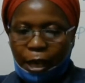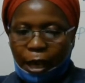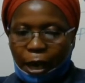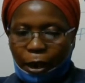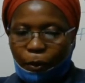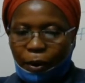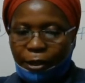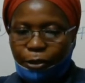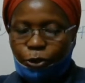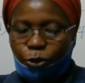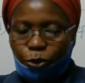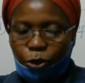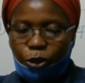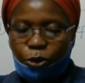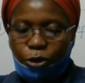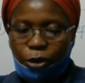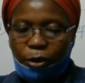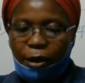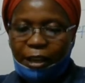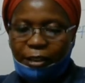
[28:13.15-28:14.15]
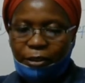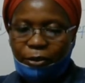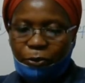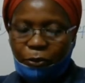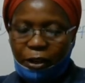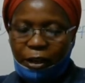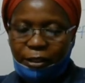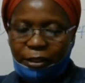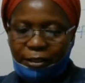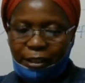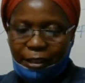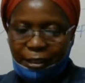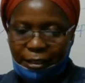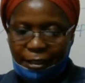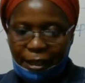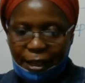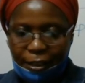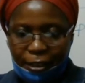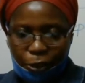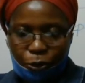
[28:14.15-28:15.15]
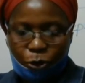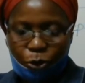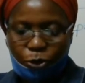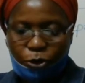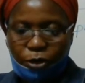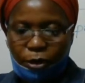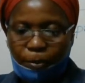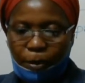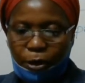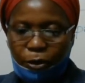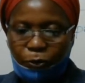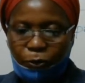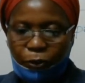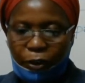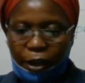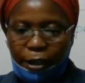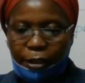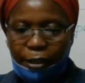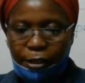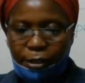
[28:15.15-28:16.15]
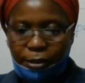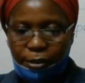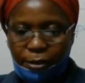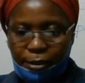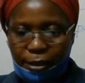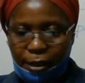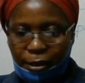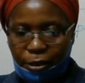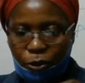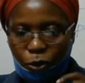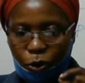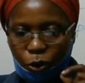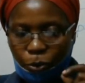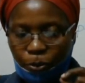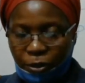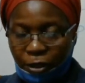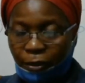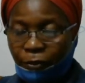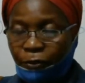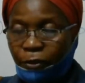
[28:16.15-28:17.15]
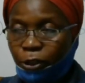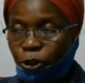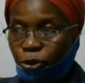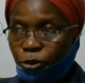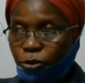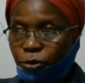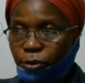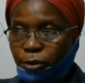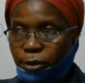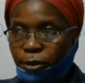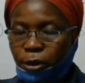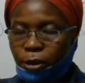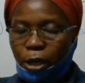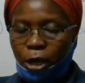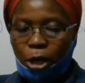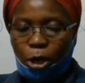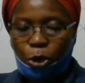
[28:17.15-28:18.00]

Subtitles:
I want to ignore the fact that here it talks about findings and observations.